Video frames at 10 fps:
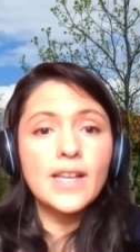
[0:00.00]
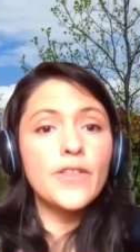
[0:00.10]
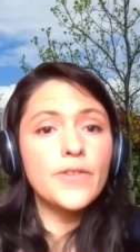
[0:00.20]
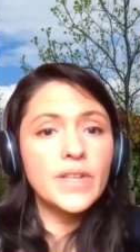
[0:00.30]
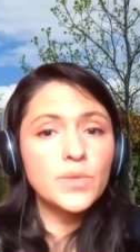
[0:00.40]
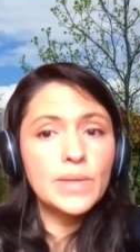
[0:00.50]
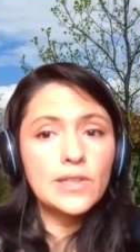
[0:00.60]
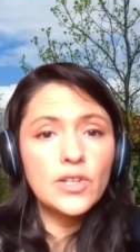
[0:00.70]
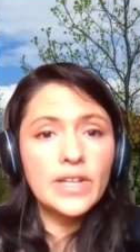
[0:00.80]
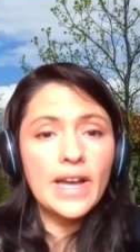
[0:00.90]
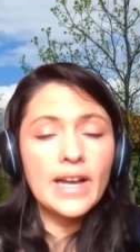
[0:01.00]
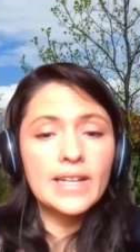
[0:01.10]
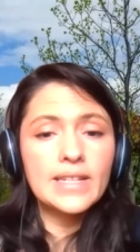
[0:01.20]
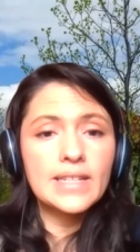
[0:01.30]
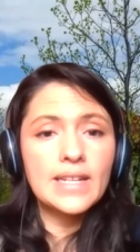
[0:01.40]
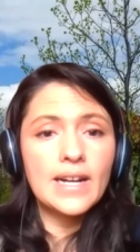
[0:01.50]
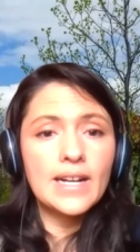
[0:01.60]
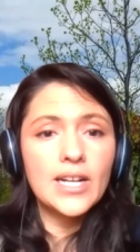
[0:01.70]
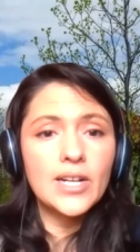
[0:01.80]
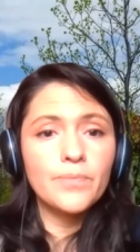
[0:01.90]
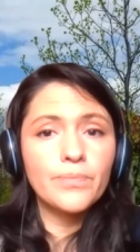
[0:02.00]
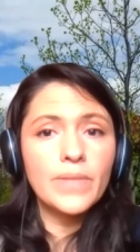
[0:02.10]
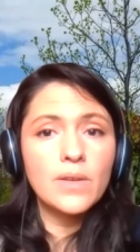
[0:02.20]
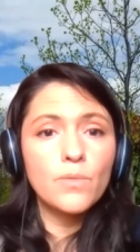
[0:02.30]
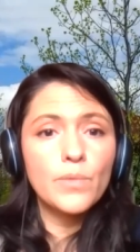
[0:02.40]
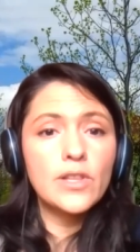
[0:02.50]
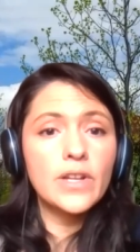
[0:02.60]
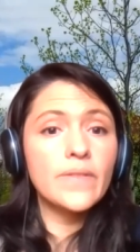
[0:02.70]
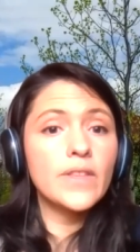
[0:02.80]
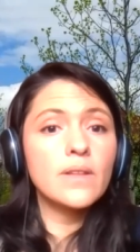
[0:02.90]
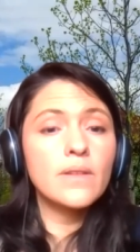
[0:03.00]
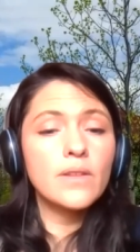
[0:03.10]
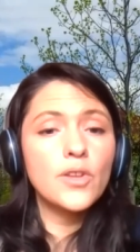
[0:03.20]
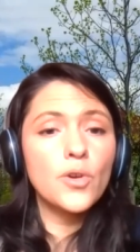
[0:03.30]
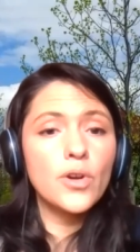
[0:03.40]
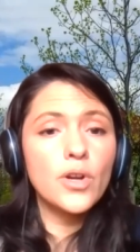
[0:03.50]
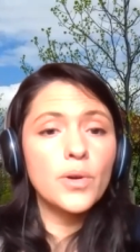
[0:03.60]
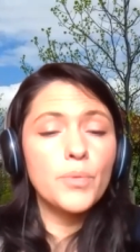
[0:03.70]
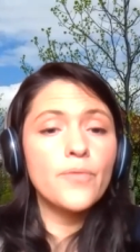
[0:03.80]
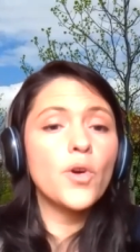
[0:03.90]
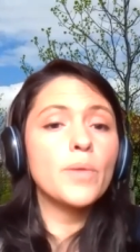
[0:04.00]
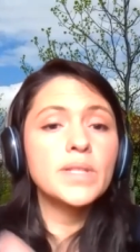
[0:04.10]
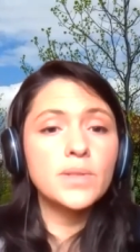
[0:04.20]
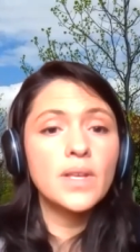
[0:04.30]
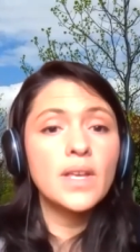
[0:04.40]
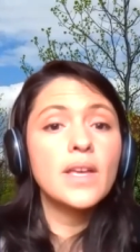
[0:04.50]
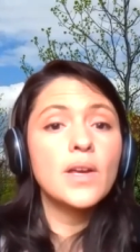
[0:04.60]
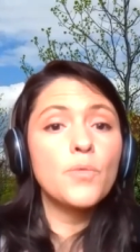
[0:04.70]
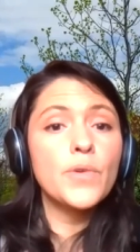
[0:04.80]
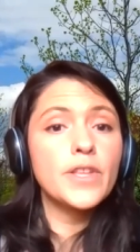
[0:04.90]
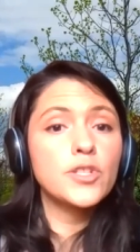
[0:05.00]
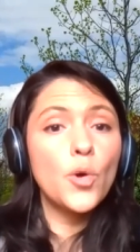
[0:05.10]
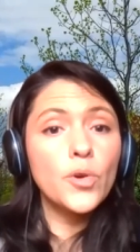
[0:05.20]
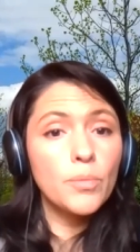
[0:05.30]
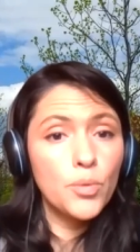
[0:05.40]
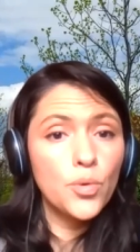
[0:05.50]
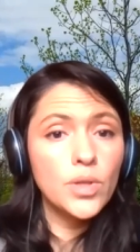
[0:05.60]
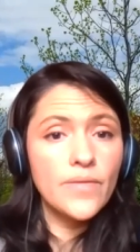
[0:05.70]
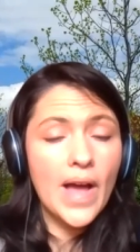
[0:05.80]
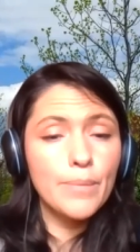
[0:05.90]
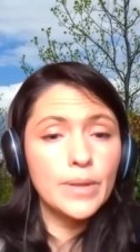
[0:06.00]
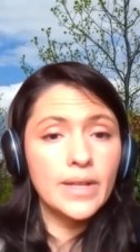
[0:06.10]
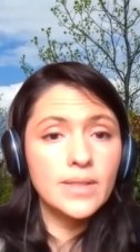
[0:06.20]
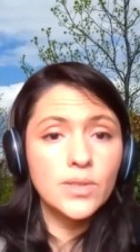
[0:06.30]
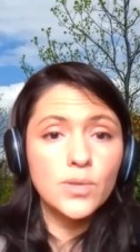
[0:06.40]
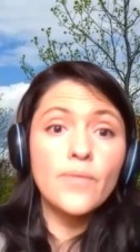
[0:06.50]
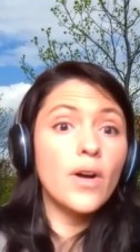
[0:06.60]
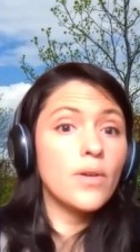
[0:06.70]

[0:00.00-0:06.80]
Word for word: Other things we look at, um, we look at the, your performance with the total pool of applicants. So,